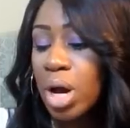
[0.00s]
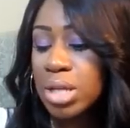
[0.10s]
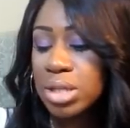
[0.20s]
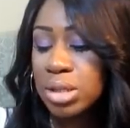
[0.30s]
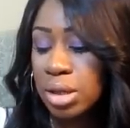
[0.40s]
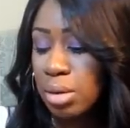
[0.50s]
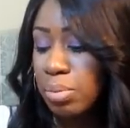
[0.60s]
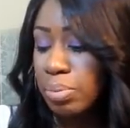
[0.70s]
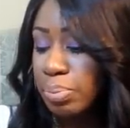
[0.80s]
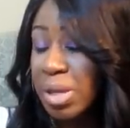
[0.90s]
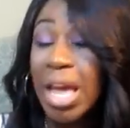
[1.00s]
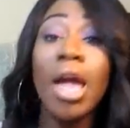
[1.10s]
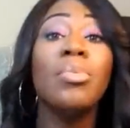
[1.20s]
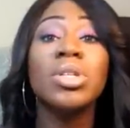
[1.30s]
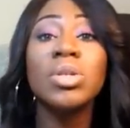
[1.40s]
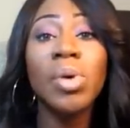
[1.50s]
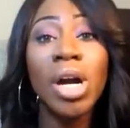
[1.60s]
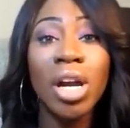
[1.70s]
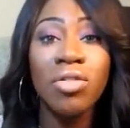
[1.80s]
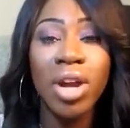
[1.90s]
want to be able to
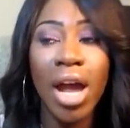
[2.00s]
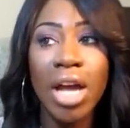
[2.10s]
wear it every day.